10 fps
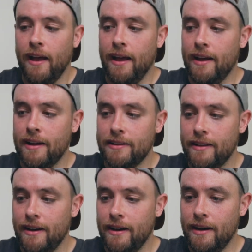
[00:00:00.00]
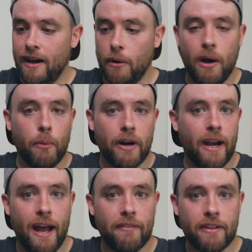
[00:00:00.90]
and I wanted
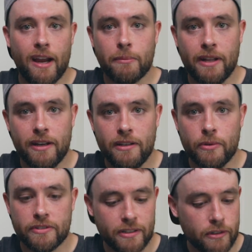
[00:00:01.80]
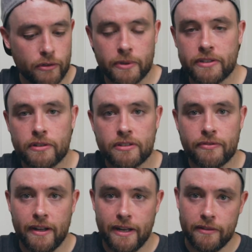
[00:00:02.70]
to have the camera that he used. Did a little research,
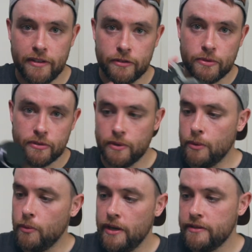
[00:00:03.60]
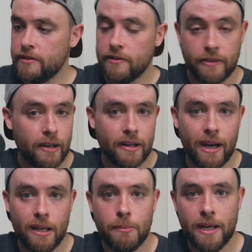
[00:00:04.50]
found out this was the one it was, found it
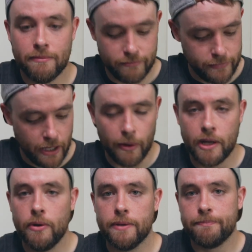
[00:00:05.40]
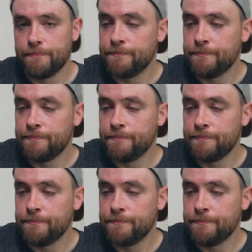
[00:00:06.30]
on eBay, now I own it.